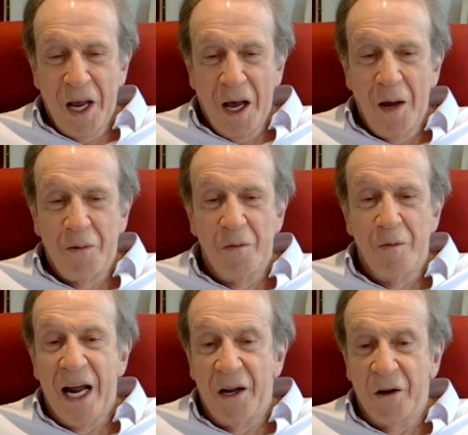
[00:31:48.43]
to be
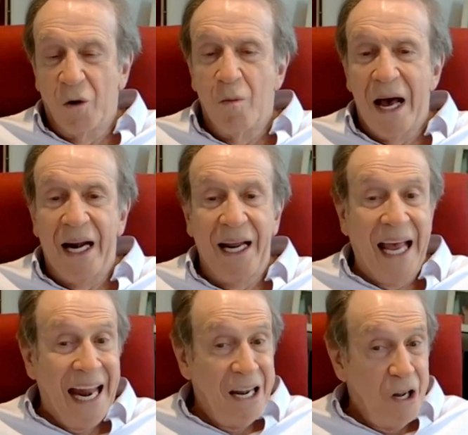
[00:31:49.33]
hypomanic or
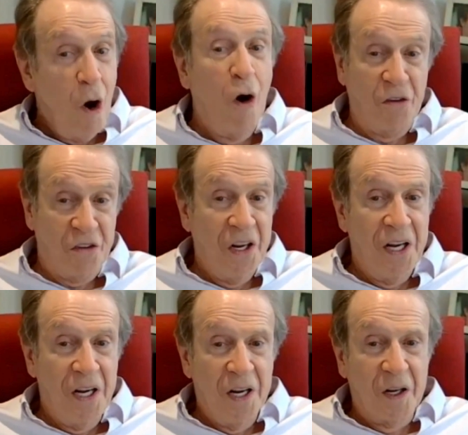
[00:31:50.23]
manic and not